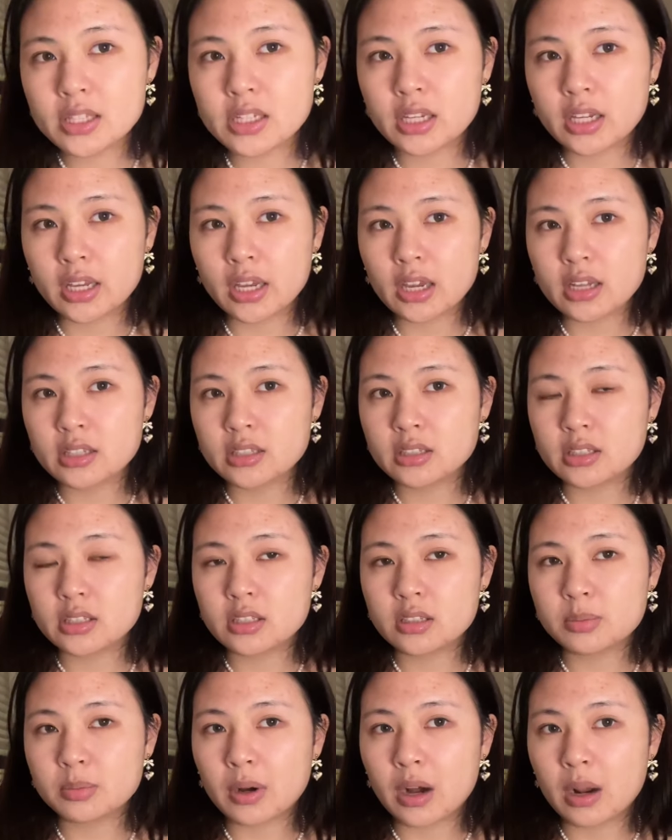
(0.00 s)
to guess, this
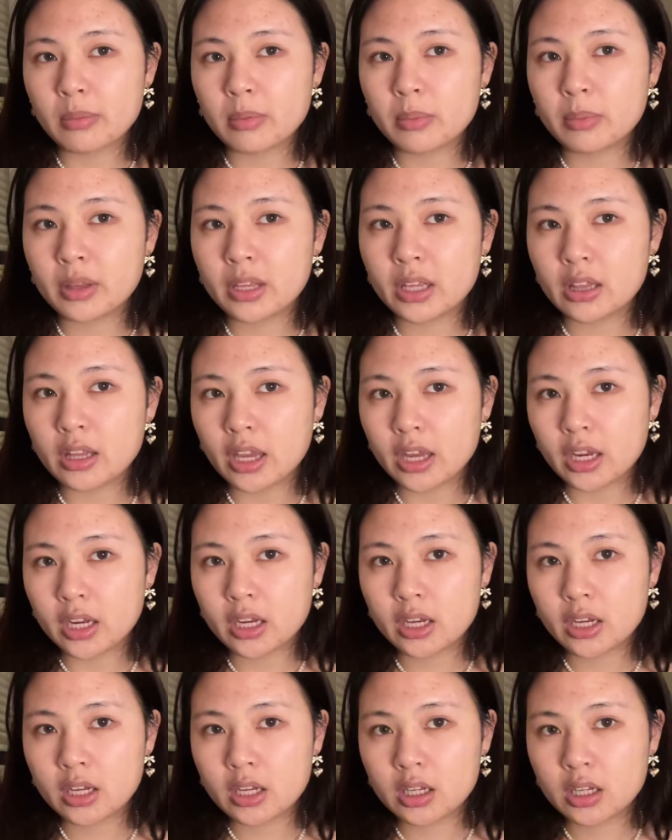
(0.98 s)
is probably
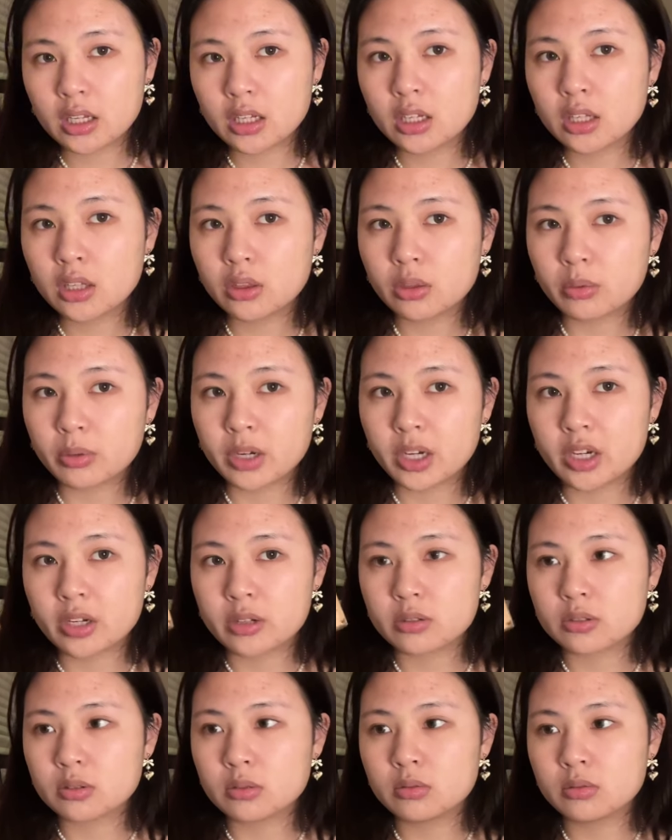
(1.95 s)
like 3
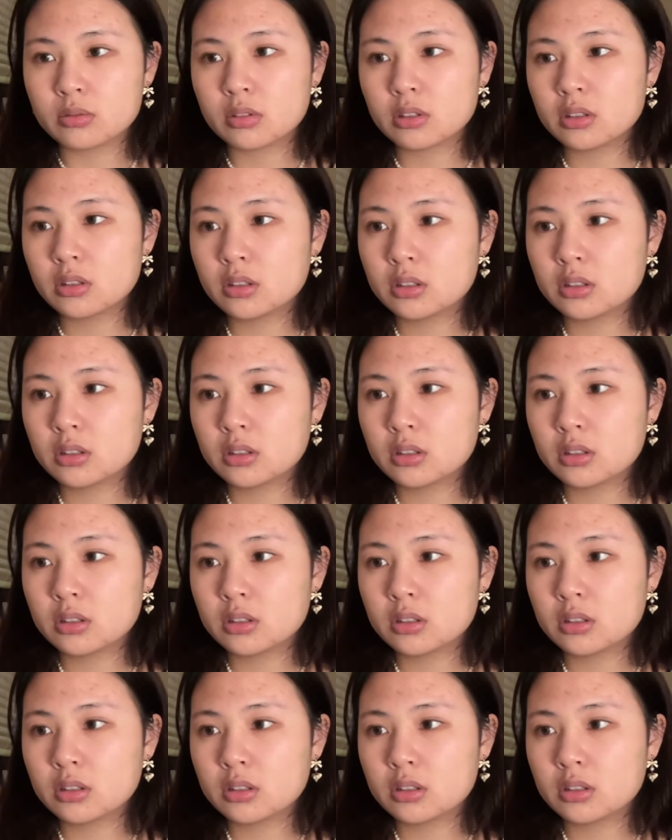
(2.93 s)
years old.